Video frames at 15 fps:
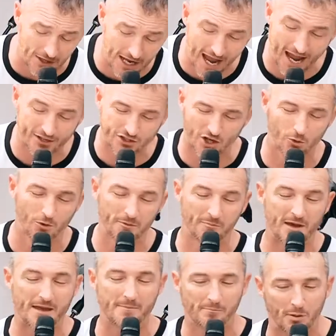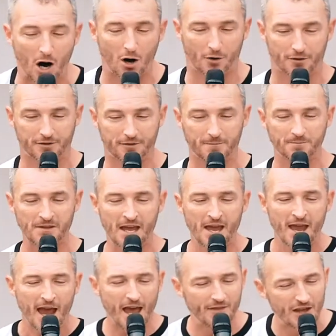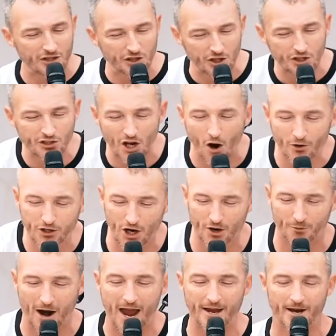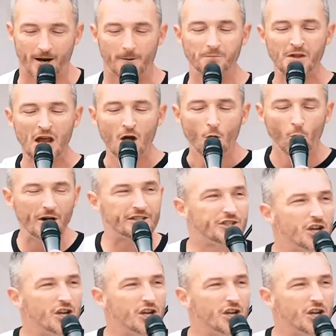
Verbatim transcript: the answer would be both. And this is so good right here. We